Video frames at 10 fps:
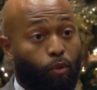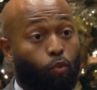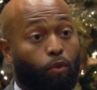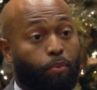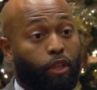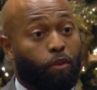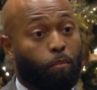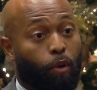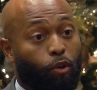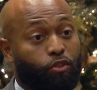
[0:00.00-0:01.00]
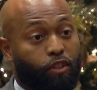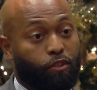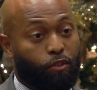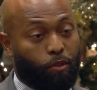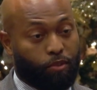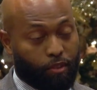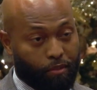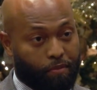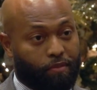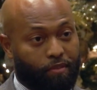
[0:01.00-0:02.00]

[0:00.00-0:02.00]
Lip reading: it will be most conducive